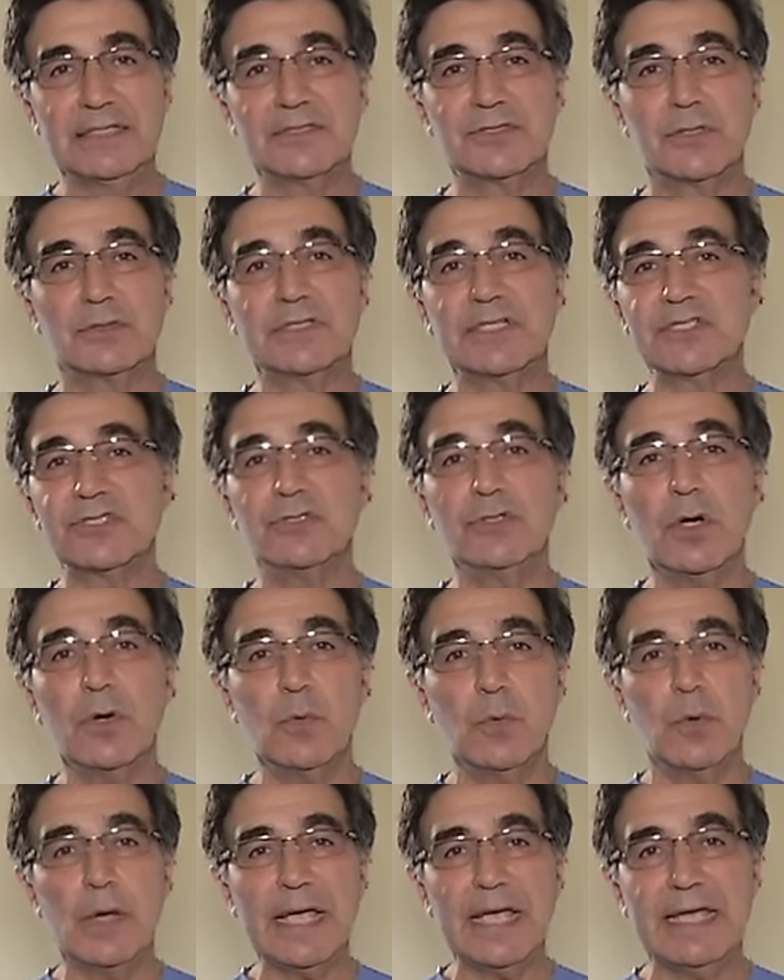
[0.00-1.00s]
So there's
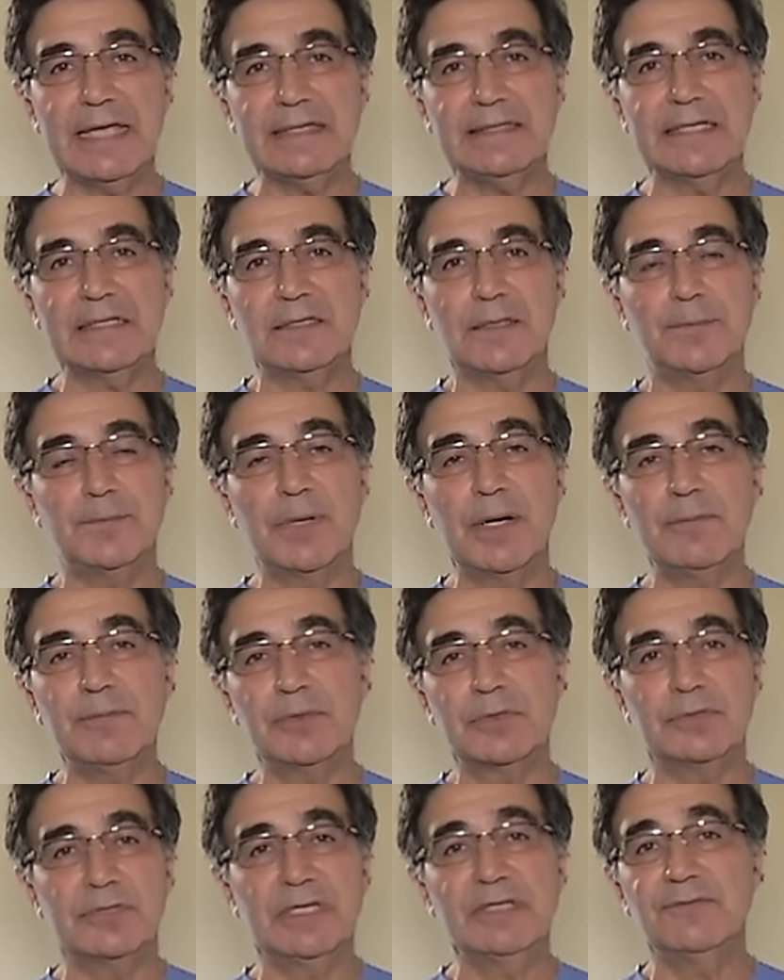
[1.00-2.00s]
no way that the
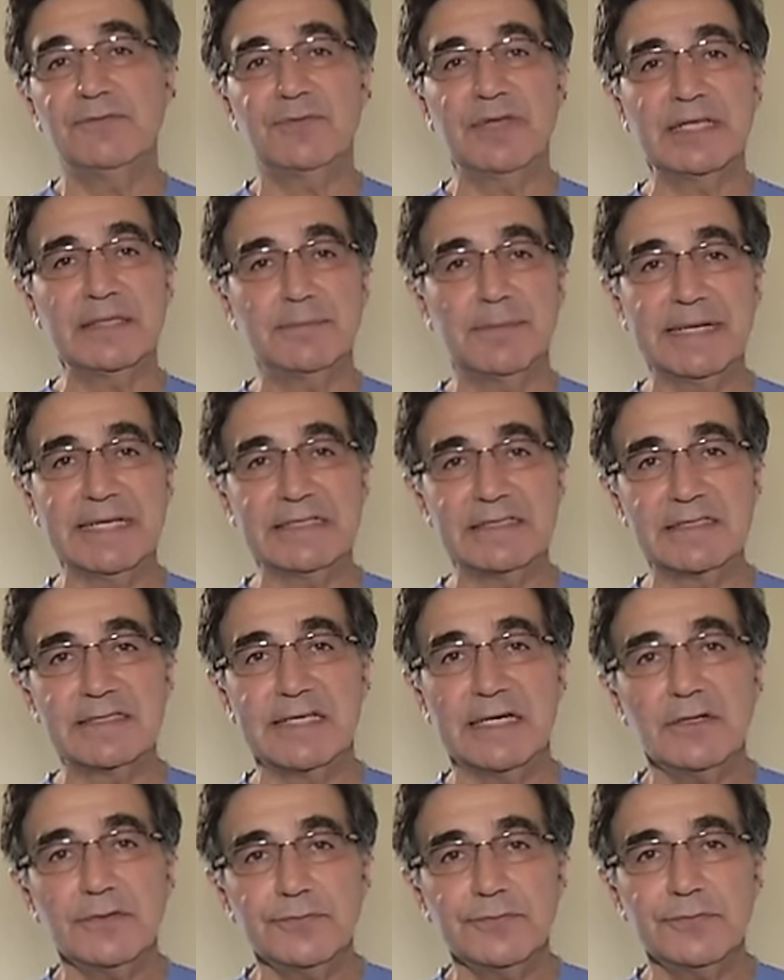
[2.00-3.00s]
pump could inflate by
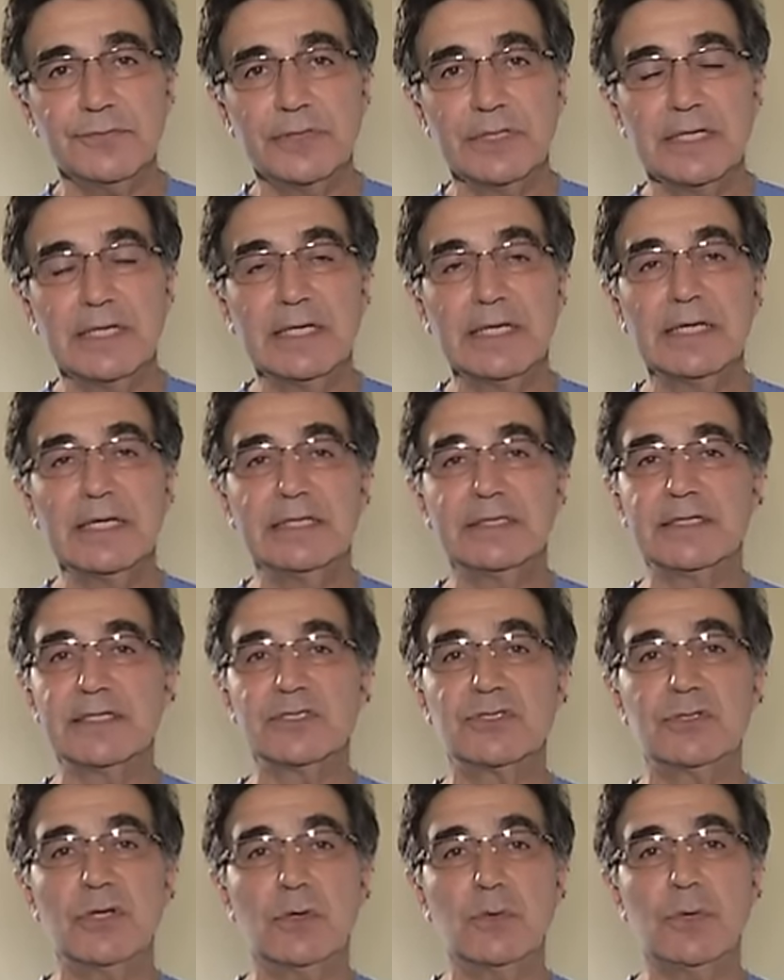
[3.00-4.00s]
itself.
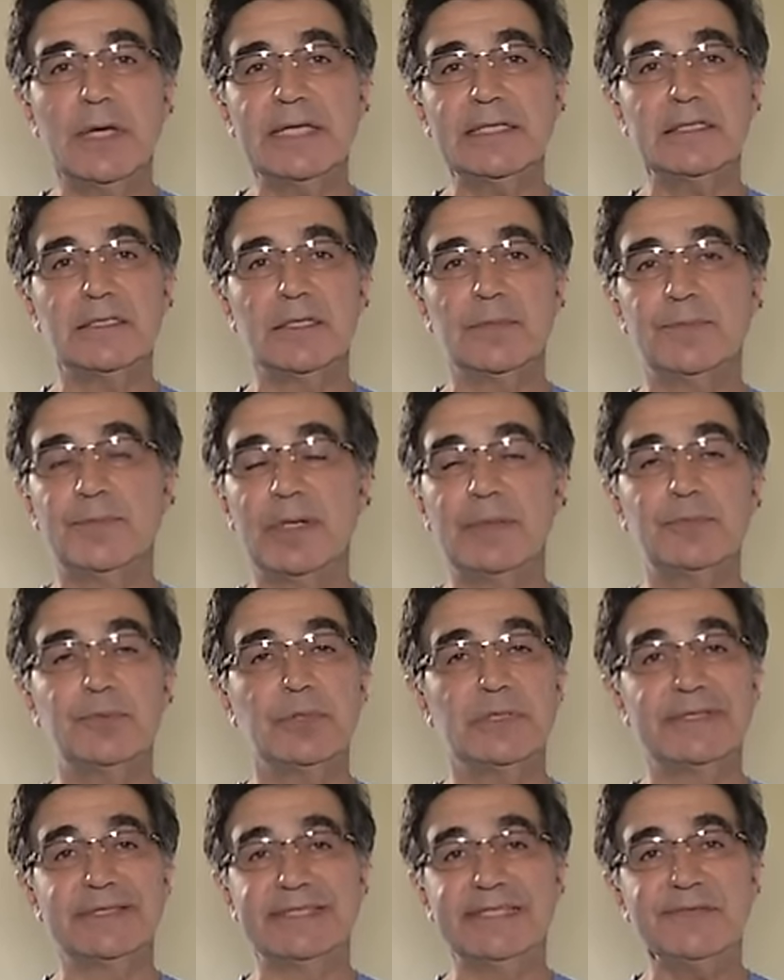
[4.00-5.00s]
There's no way that the
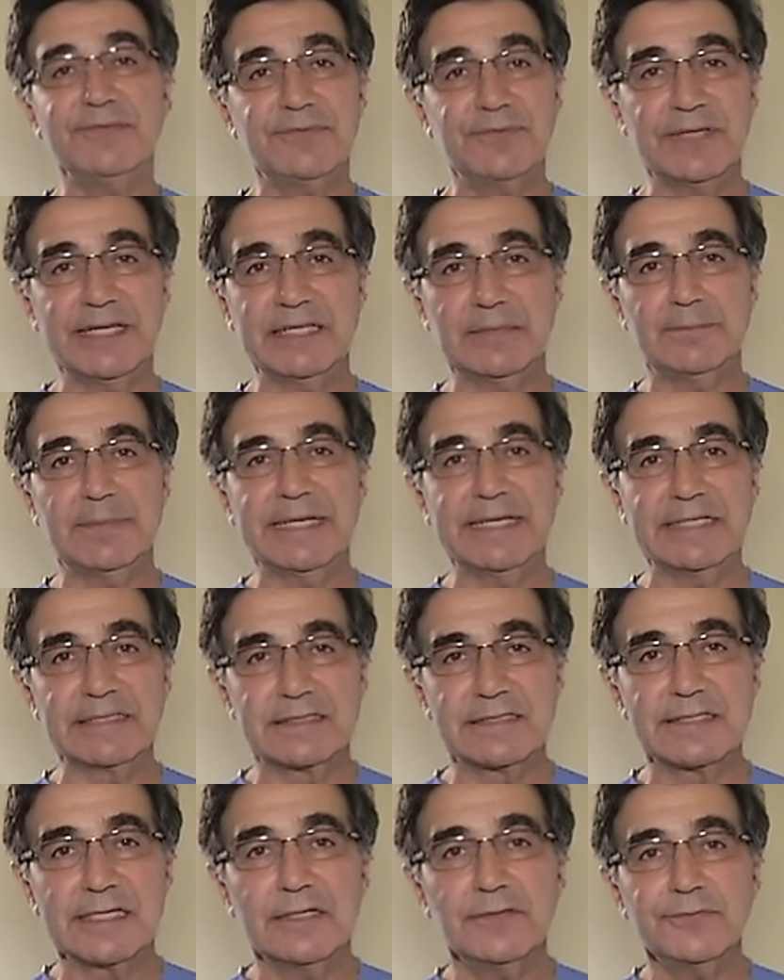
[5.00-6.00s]
pump will deflate by
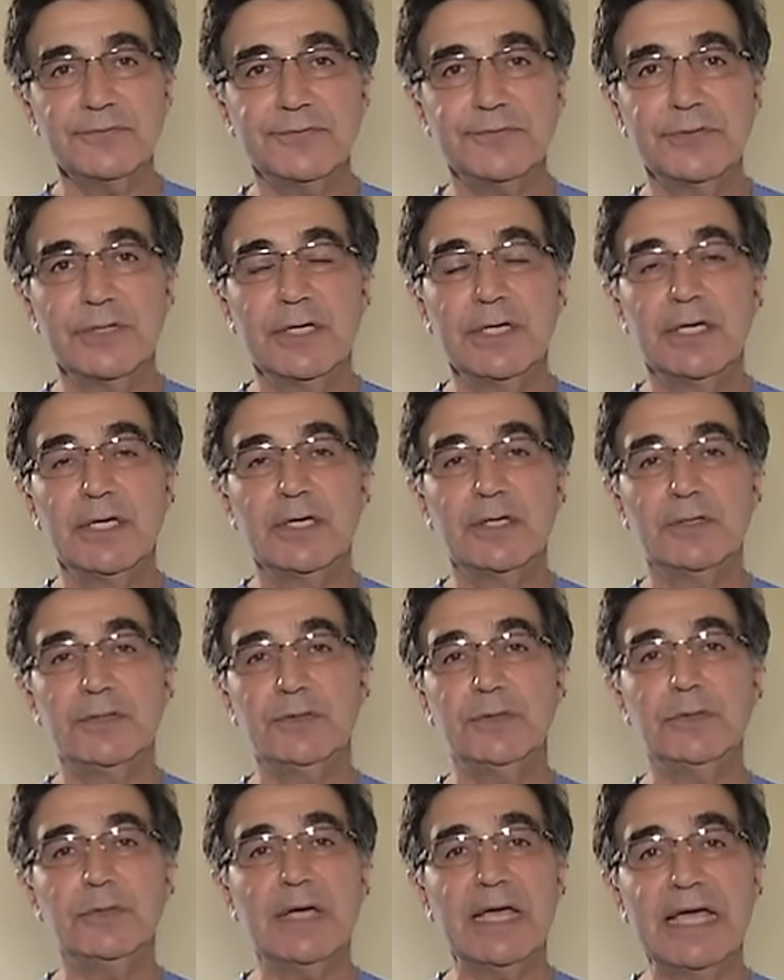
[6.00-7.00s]
itself.
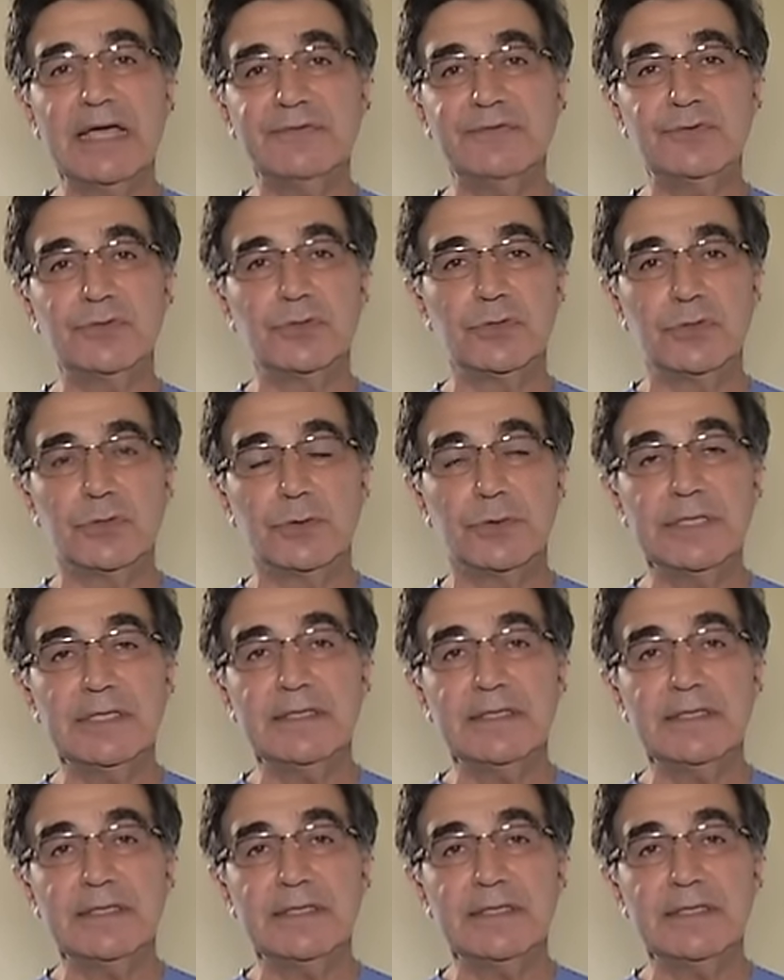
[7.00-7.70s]
You have to do